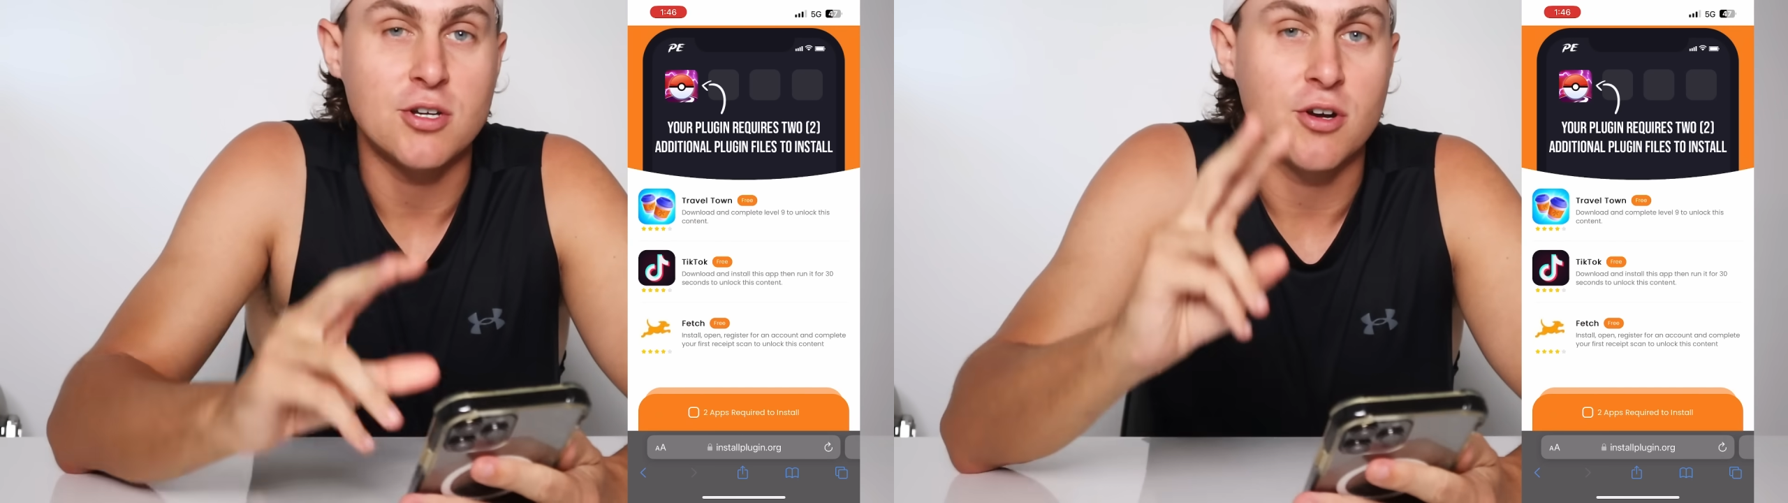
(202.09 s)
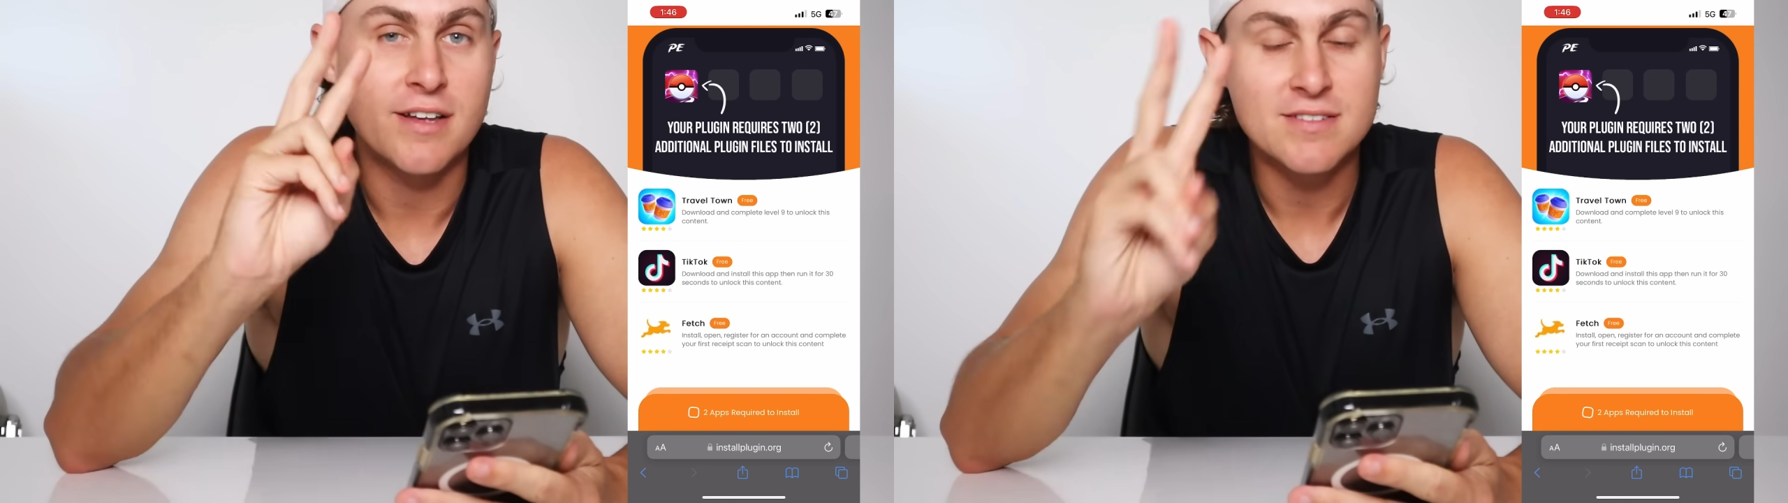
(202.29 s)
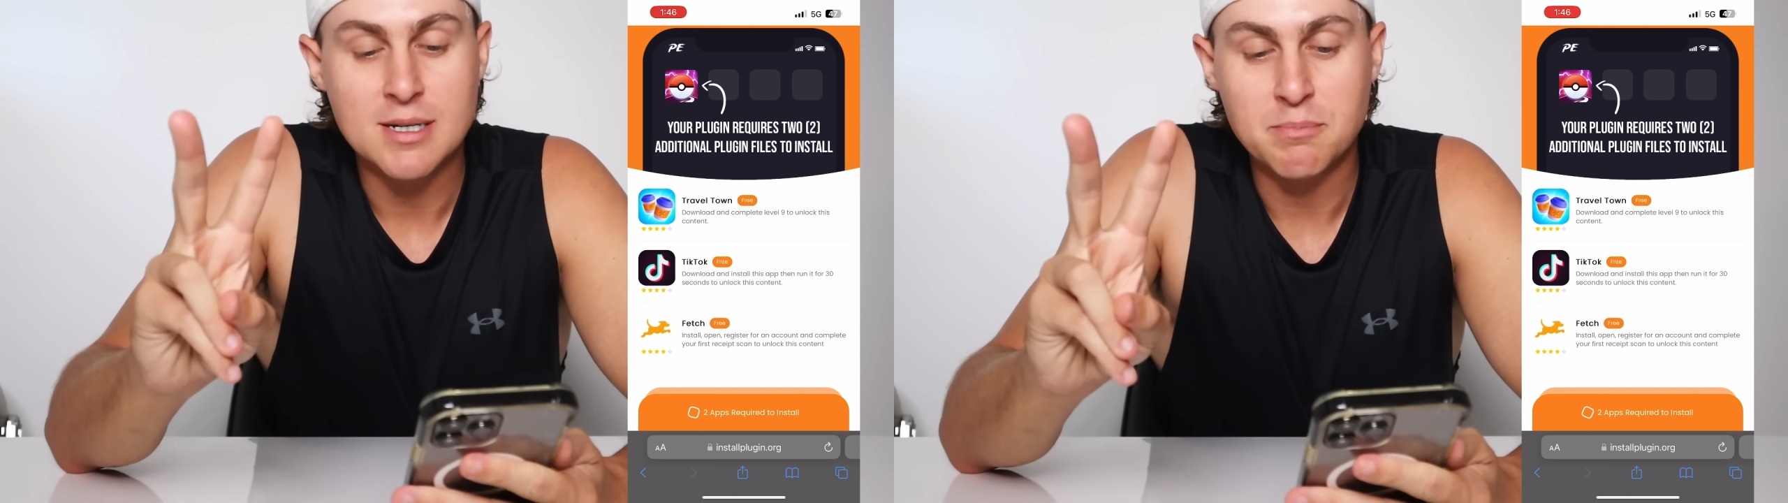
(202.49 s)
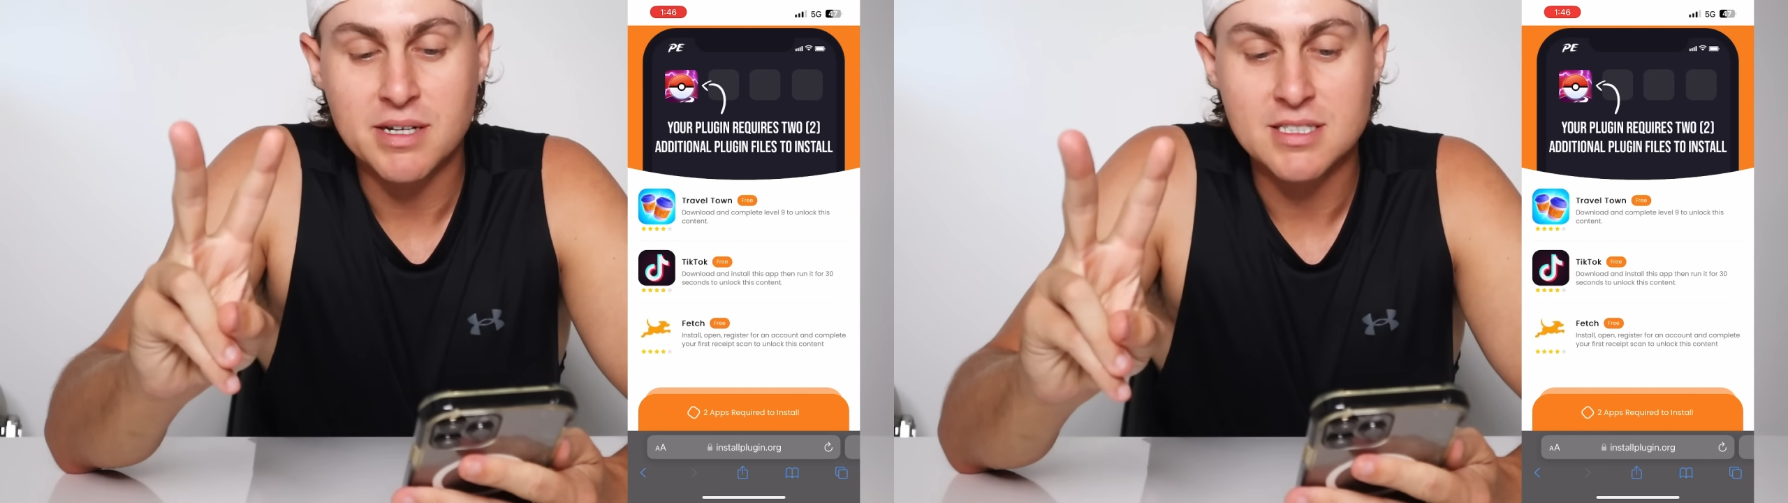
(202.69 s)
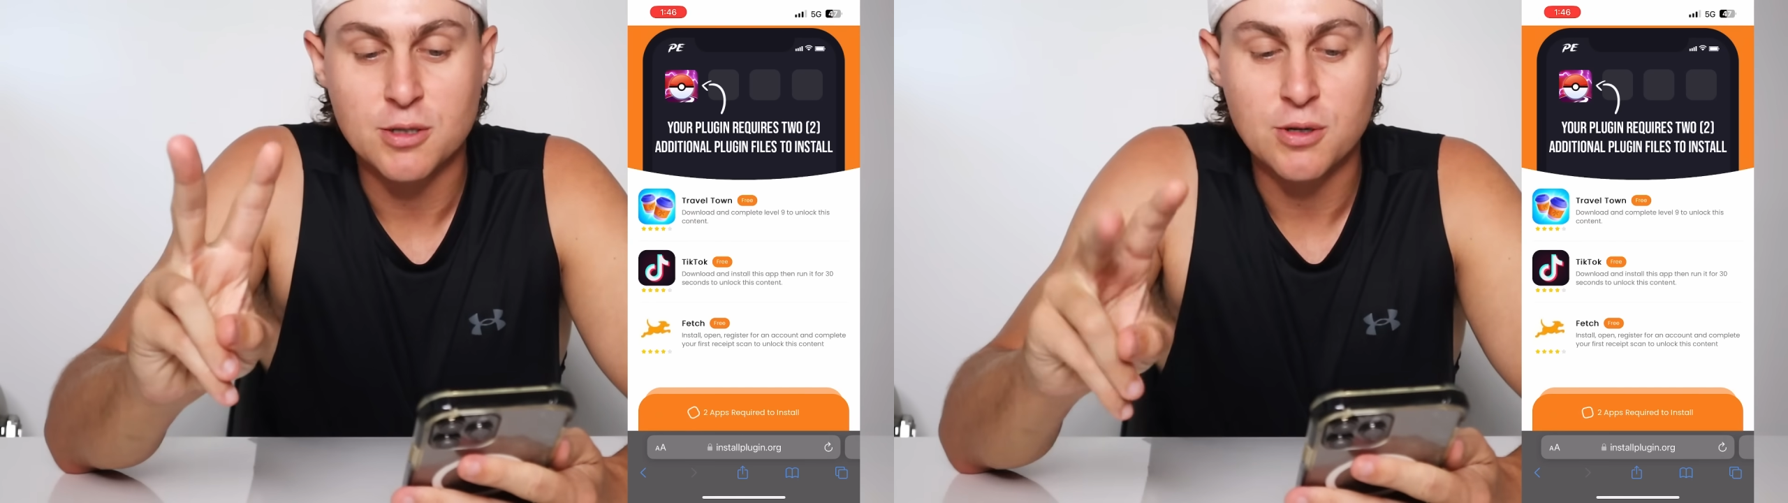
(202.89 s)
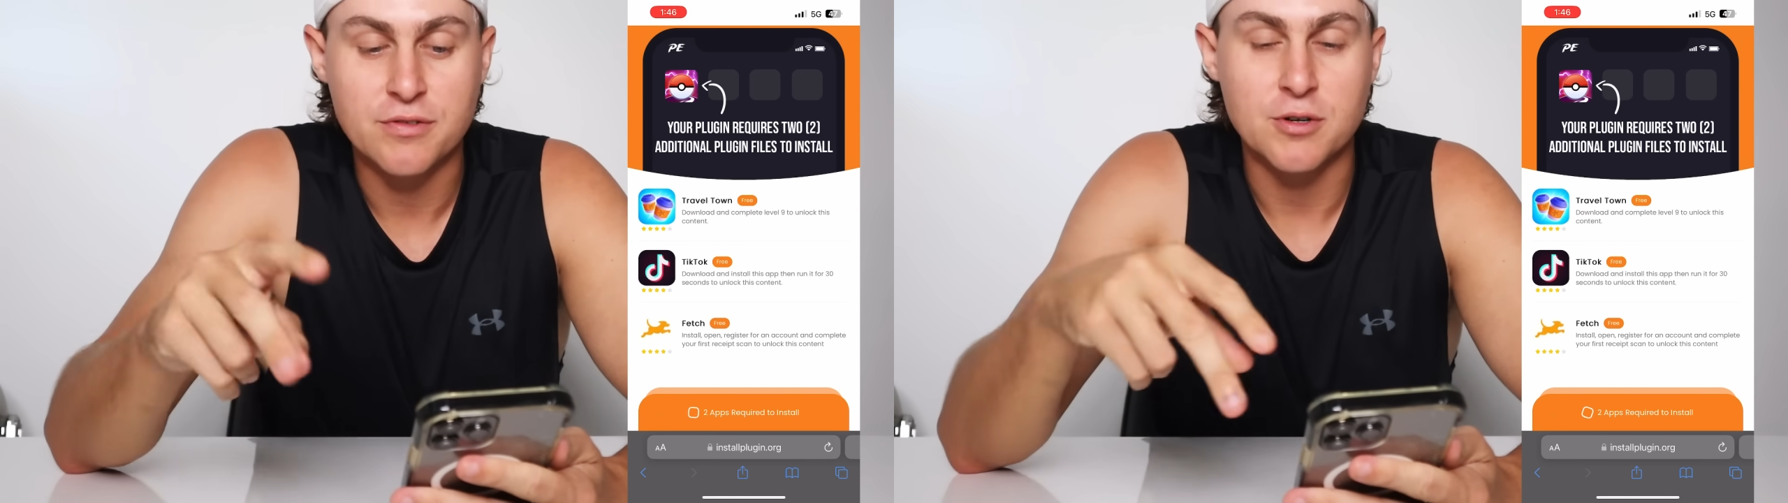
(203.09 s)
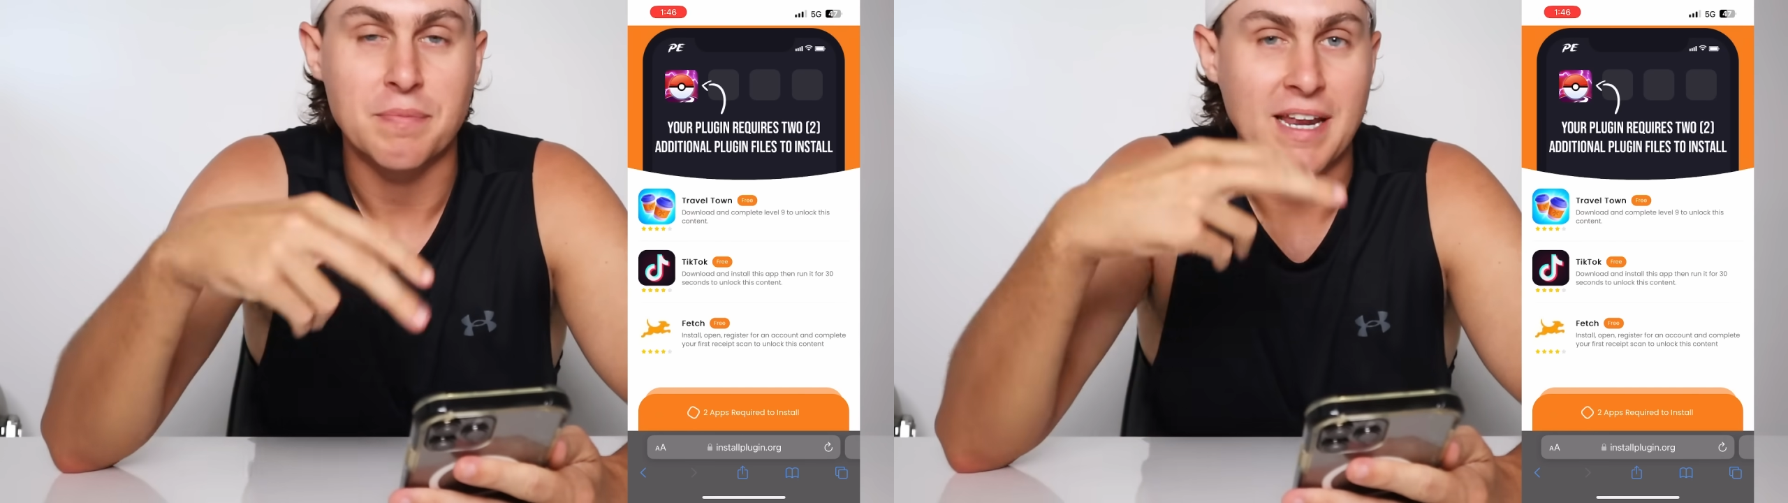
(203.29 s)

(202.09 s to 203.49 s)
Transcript: You only have to complete 2 of them,